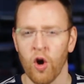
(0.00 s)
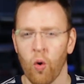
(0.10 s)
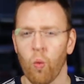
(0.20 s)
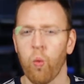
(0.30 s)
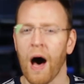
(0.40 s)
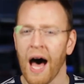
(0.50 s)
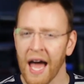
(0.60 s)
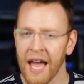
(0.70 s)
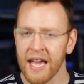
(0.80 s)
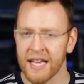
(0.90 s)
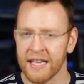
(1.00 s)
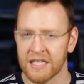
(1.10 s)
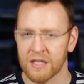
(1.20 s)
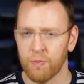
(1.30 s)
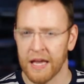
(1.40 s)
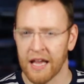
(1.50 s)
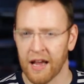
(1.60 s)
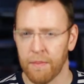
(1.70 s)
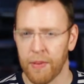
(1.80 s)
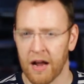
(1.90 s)
why he's speaking
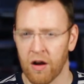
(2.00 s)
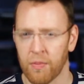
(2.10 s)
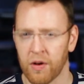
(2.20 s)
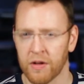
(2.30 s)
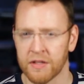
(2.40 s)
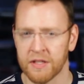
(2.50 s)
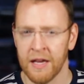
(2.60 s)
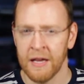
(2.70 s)
in parables,